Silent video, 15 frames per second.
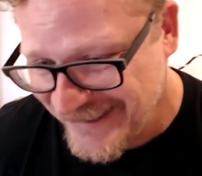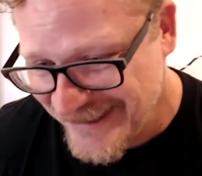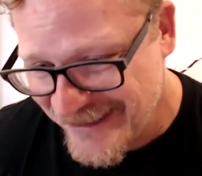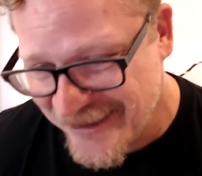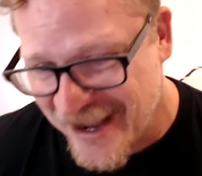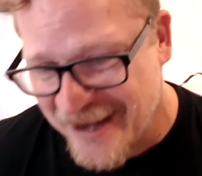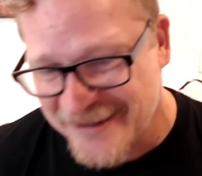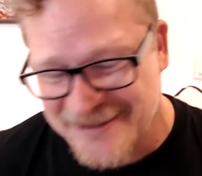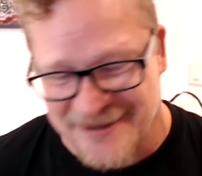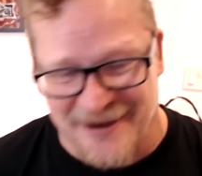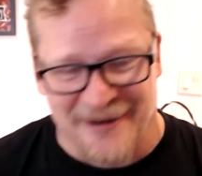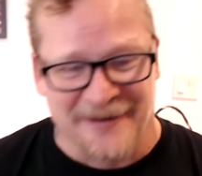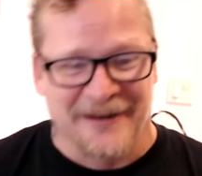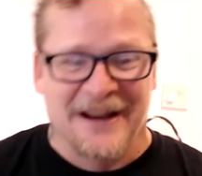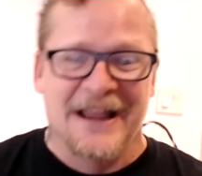You got to
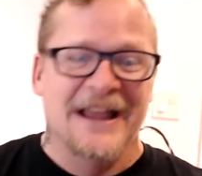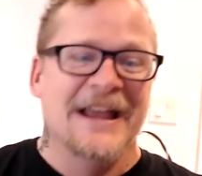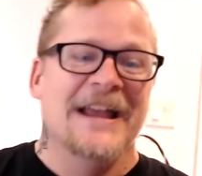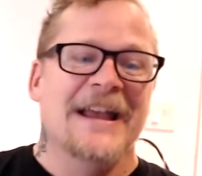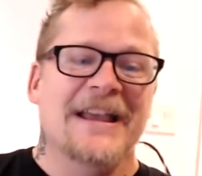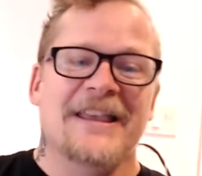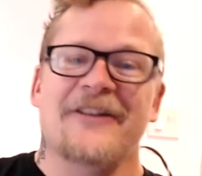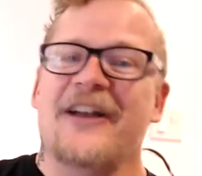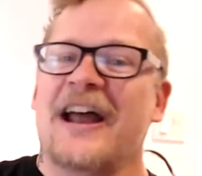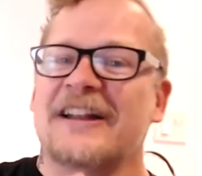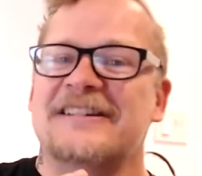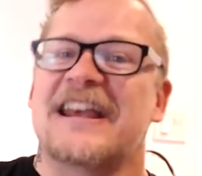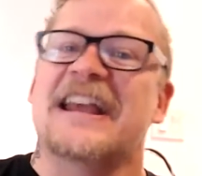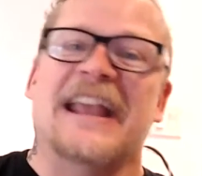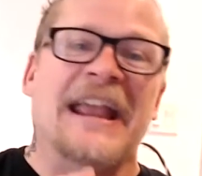turn... You got to
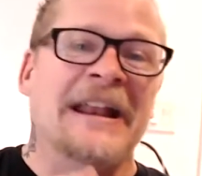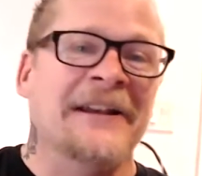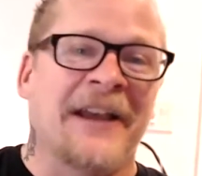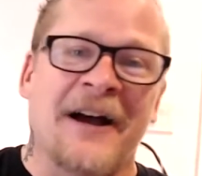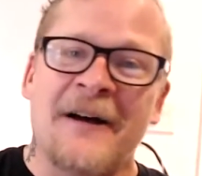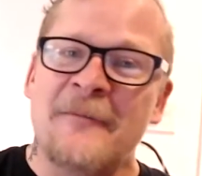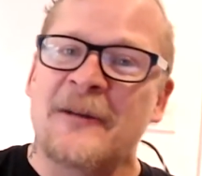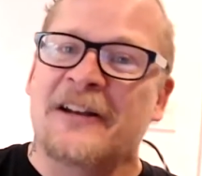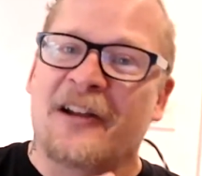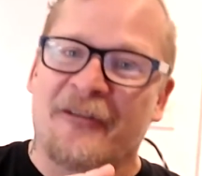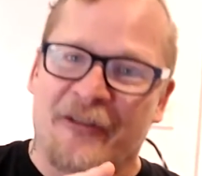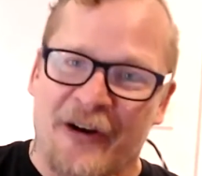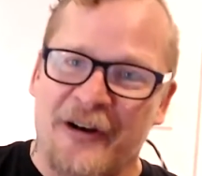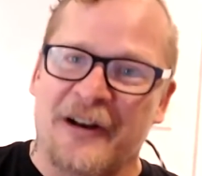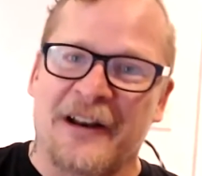take income and
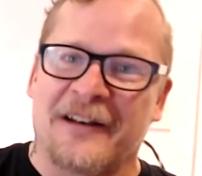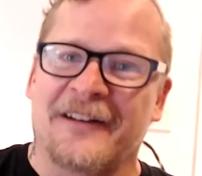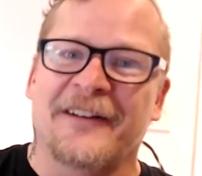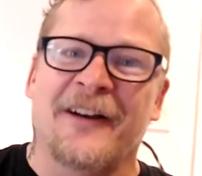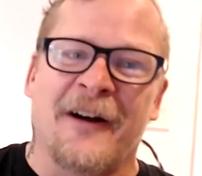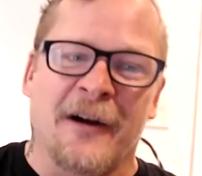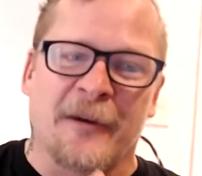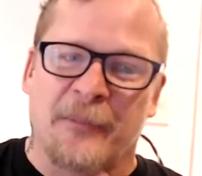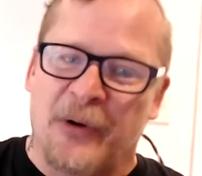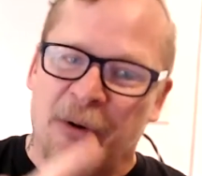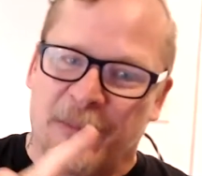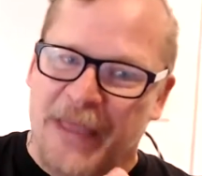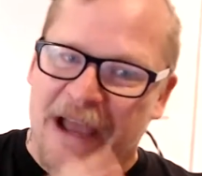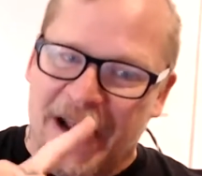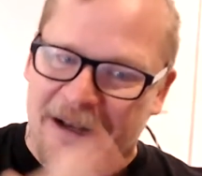convert it into dog
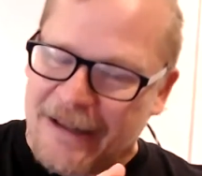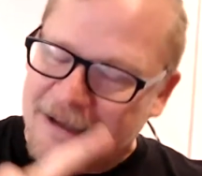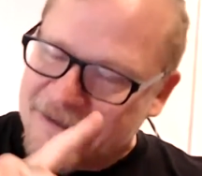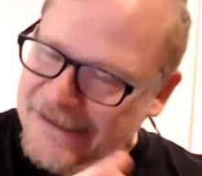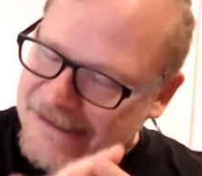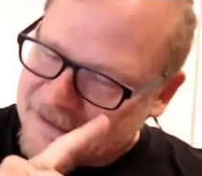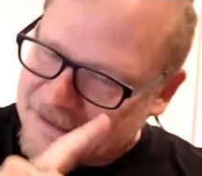poop. That that's,